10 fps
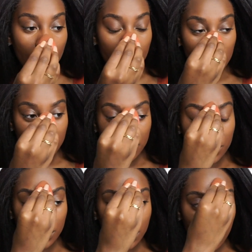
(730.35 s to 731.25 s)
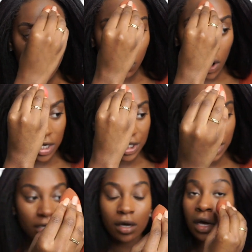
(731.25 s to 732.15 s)
And if you are
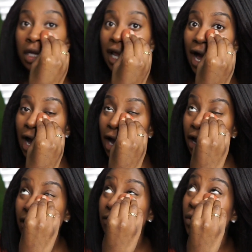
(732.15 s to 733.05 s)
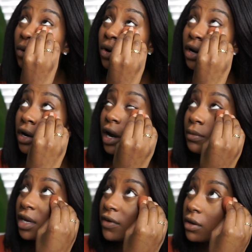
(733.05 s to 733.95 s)
watching a live, or I'm
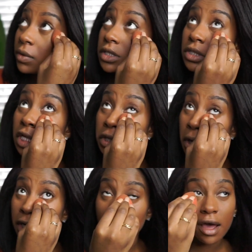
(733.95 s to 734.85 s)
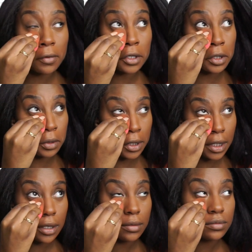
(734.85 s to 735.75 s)
giving a resource that you already have or you don't need,